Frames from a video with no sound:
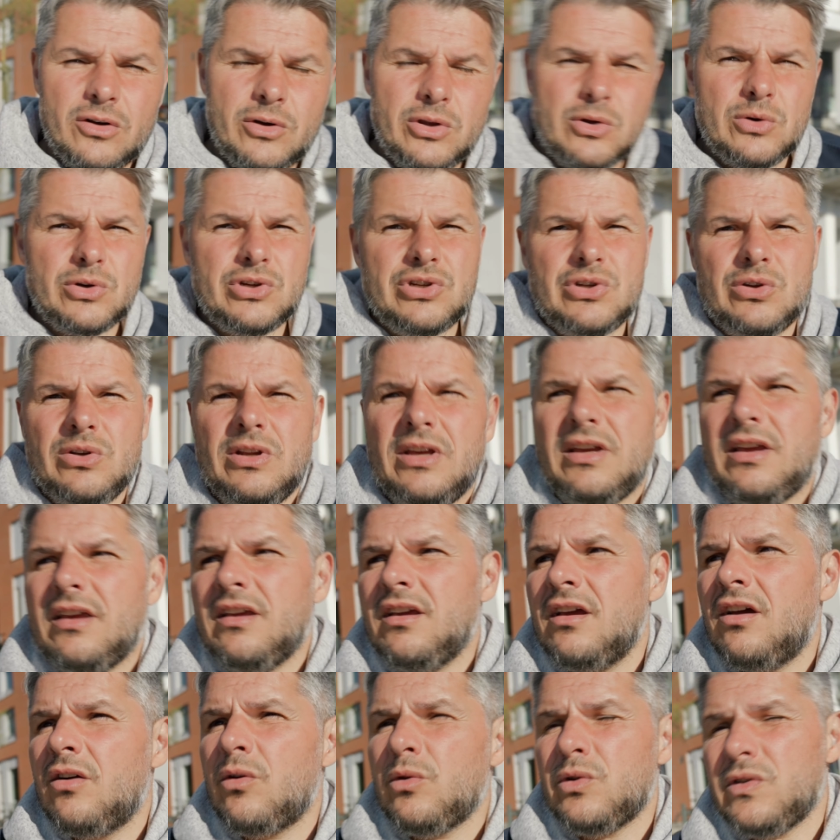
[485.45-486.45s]
you're shooting
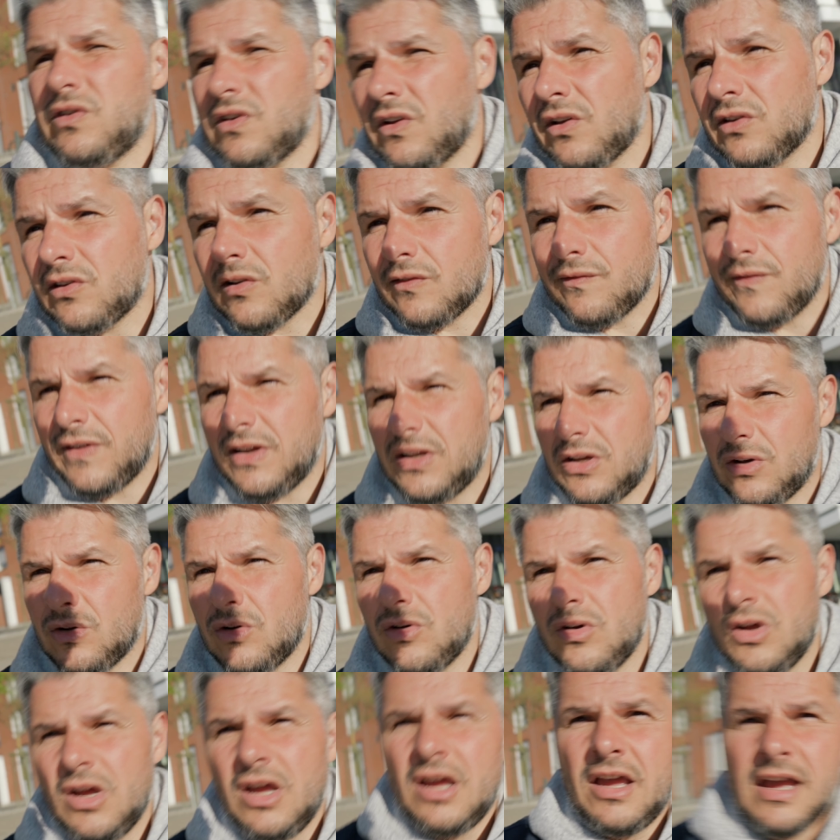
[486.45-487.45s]
horizontal video,